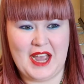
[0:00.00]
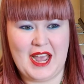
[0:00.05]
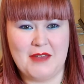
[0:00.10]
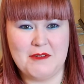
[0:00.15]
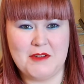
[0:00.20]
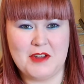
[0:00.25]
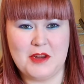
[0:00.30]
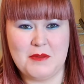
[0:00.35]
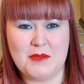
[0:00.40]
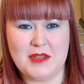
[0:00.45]
I'm
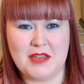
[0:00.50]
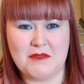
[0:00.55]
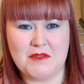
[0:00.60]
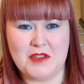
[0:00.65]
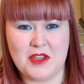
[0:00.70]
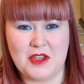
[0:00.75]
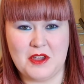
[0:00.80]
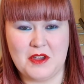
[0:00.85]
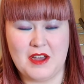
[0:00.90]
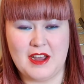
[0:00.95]
going to be
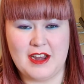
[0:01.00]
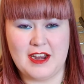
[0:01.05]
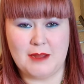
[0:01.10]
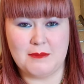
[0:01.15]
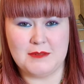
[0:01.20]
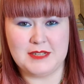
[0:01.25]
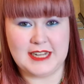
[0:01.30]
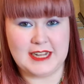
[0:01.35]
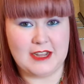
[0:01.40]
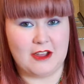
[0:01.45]
giving you an
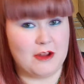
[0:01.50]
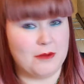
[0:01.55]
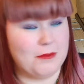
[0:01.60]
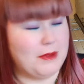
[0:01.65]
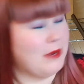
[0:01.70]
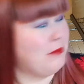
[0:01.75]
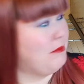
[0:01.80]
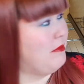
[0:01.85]
update on my